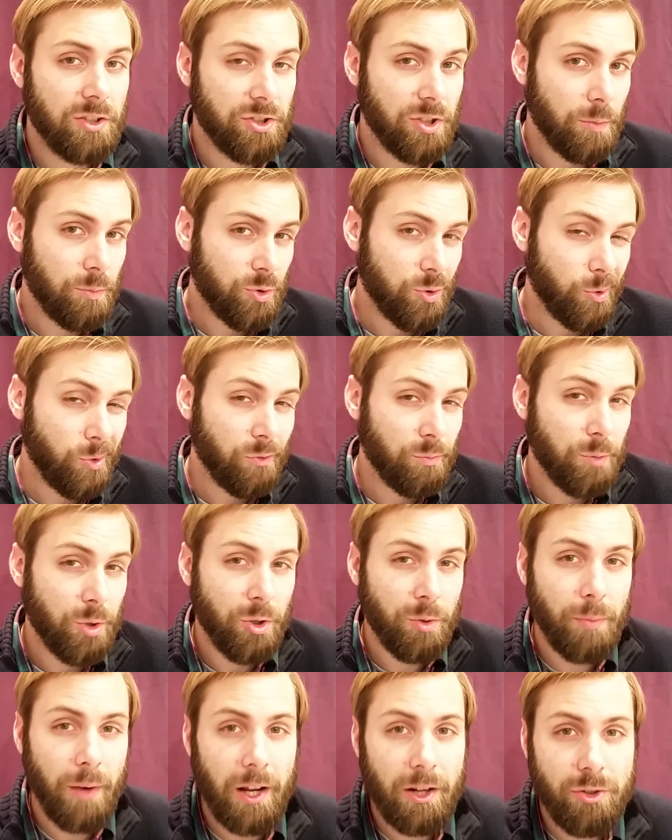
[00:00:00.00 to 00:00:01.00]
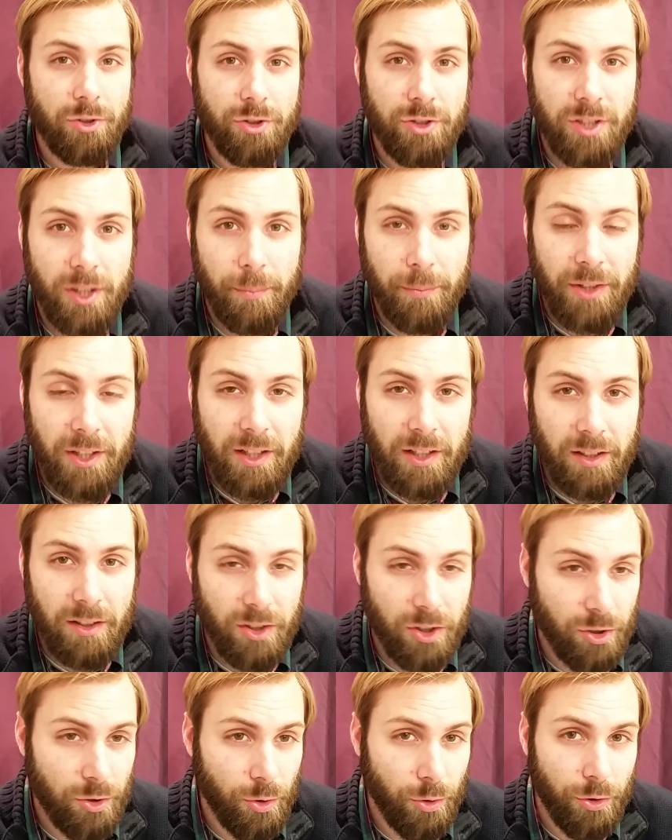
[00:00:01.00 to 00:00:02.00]
some sort of mirror match or something,
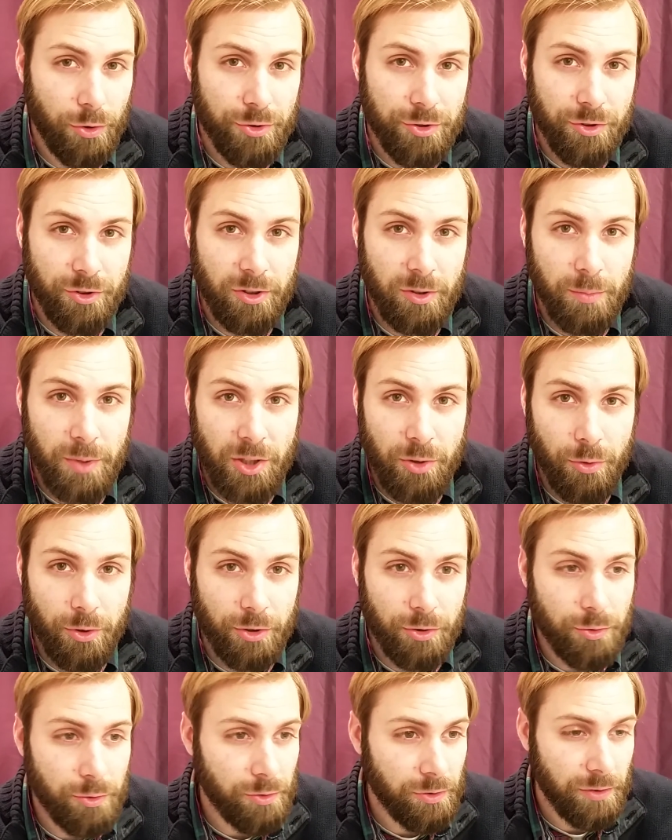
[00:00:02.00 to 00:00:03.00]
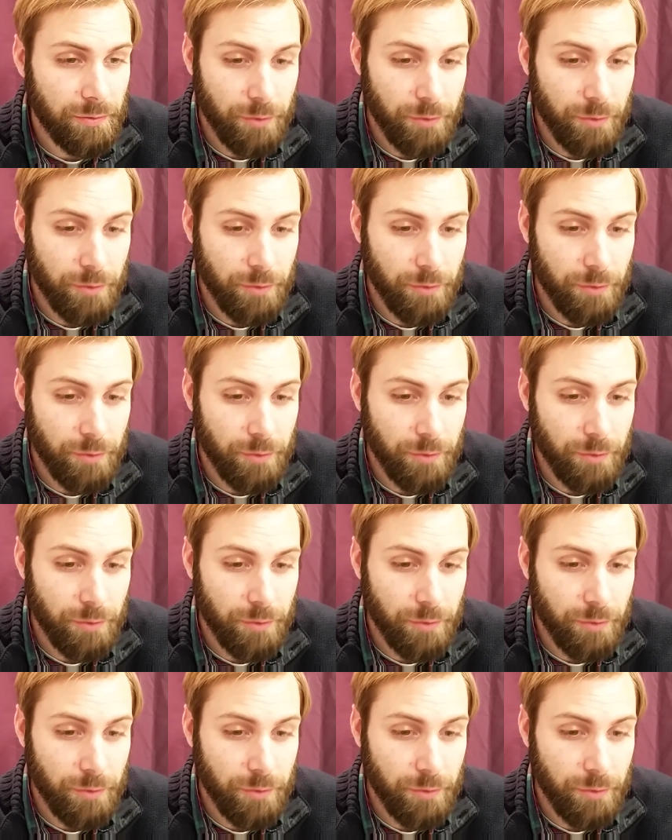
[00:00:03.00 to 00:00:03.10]
those are going to be critical.